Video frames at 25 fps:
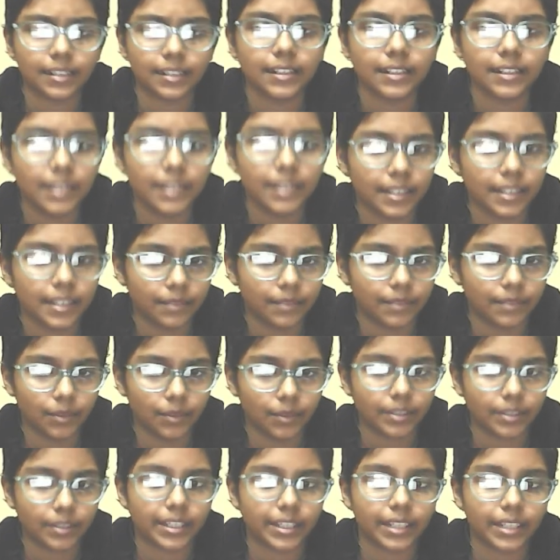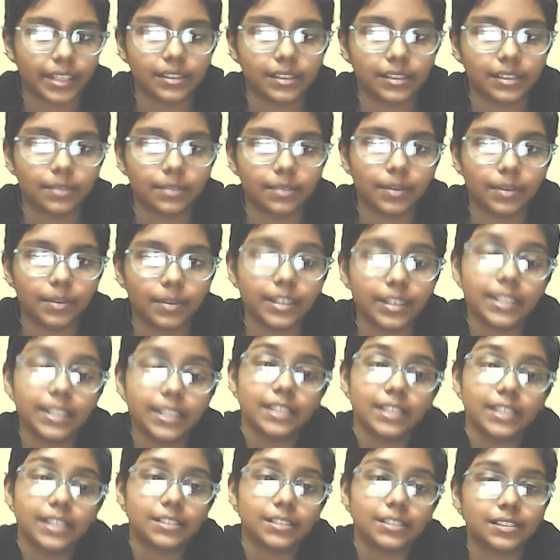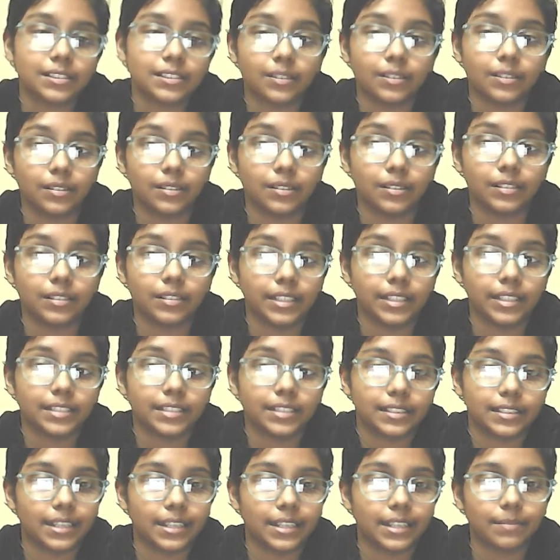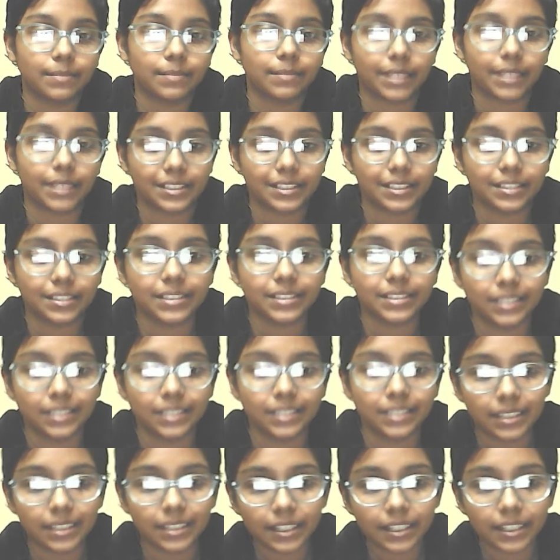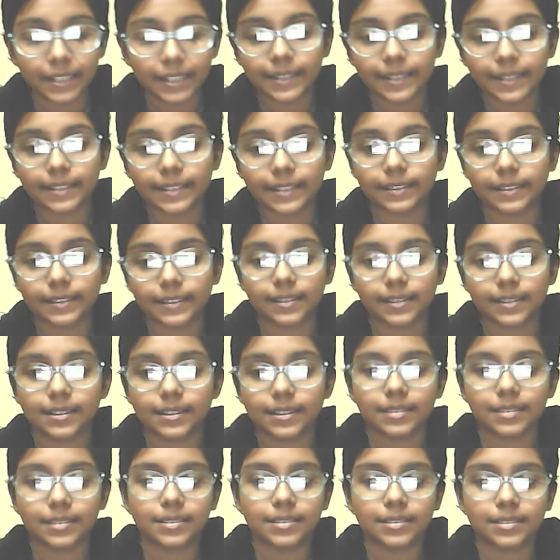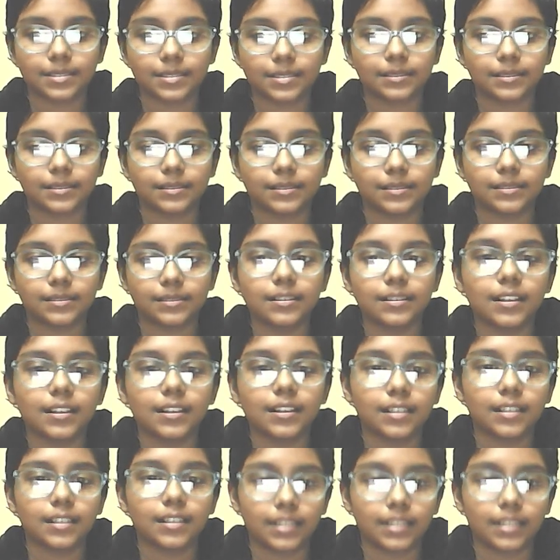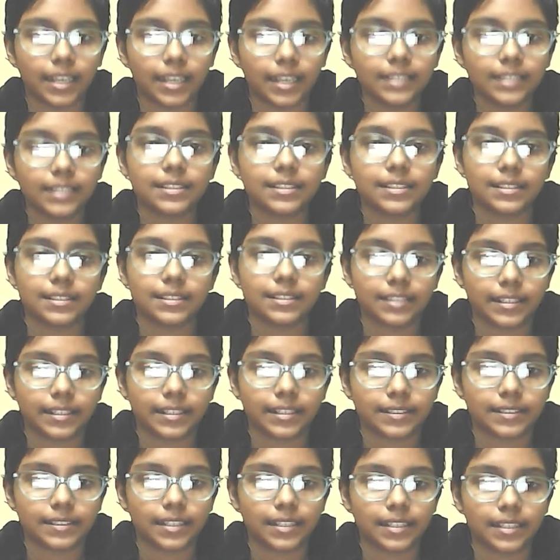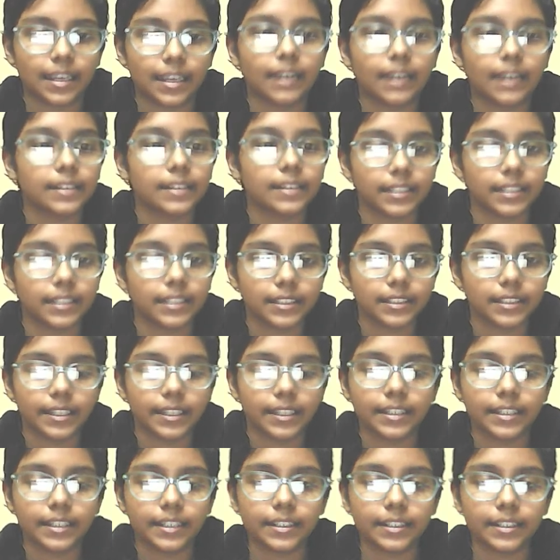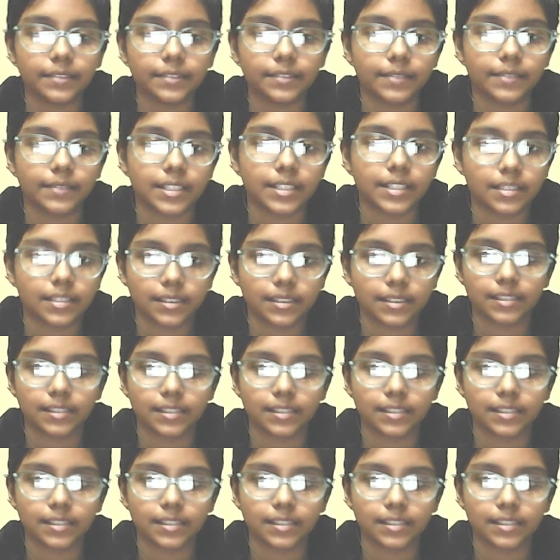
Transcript: won't take the pawn. He's a grandmaster. So knight c6. He didn't wasted